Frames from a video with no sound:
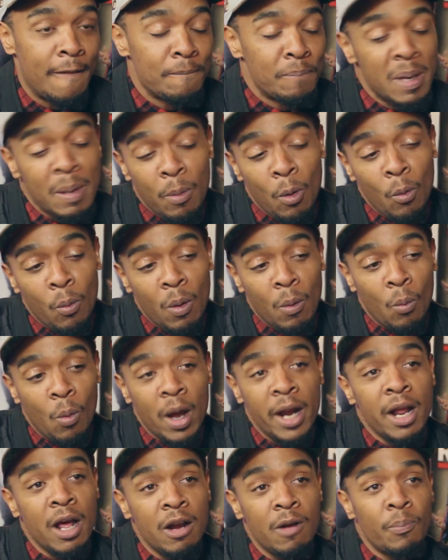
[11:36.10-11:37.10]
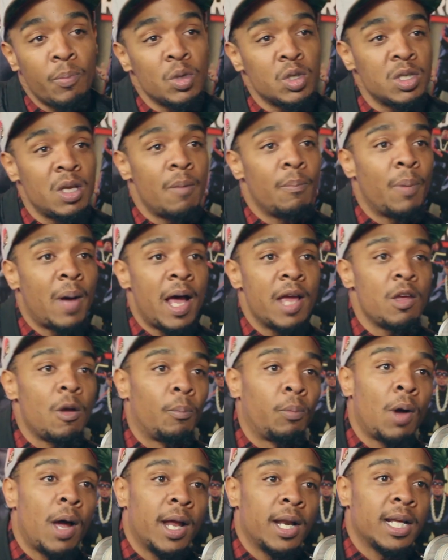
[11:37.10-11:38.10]
People will 100% buy your
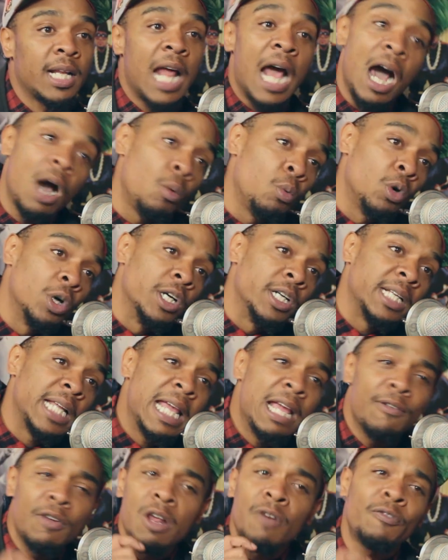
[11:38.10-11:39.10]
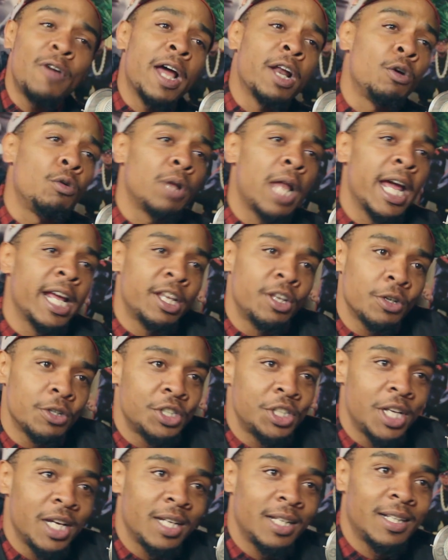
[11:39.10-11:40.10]
product. I would, even if I don't like your
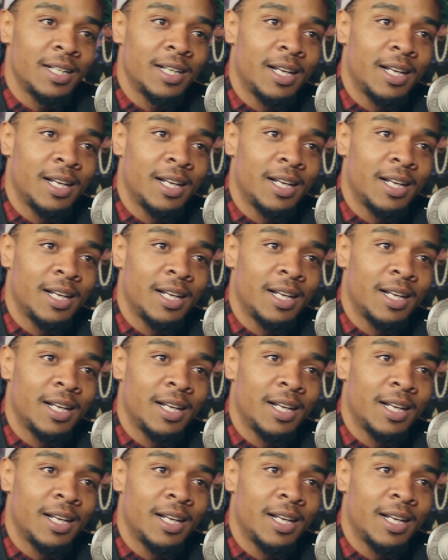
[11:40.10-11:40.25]
shit.